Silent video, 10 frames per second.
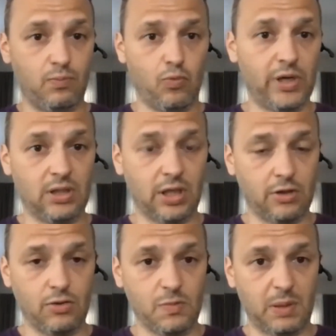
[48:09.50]
written like a
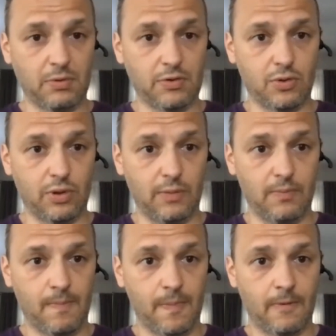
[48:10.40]
newspaper story,
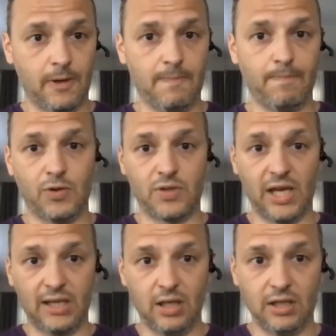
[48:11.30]
right? There's a
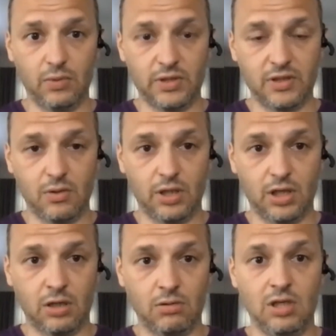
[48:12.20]
headline of what's going
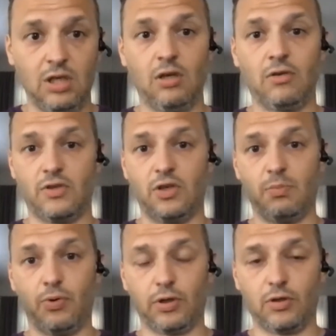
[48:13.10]
on, there's an
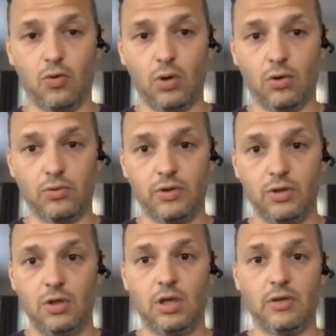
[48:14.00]
important quote,
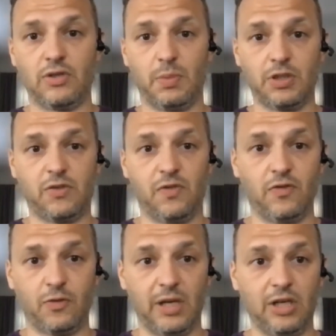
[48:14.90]
and there's a bunch of
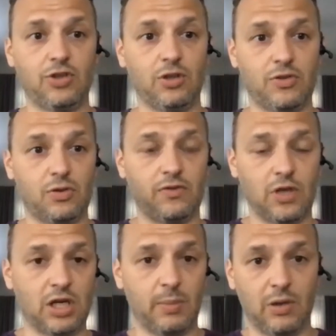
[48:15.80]
information sort of
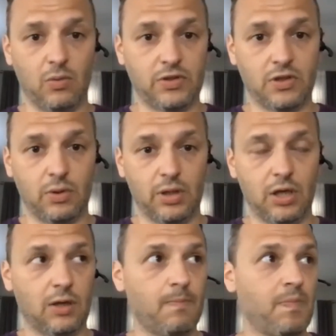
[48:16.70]
talking about what's going
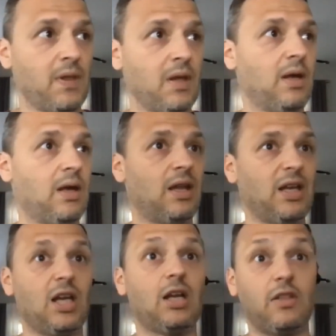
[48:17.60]
on. And
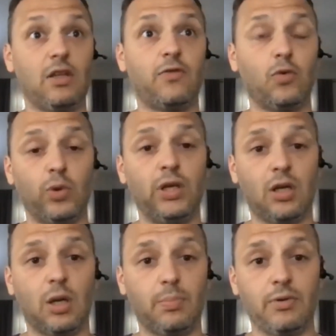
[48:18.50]
again, I think if you read
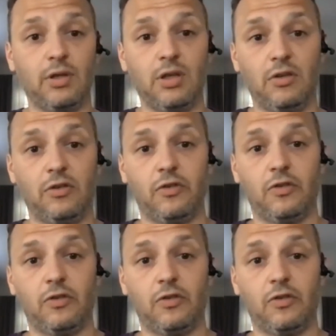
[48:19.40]
a couple of these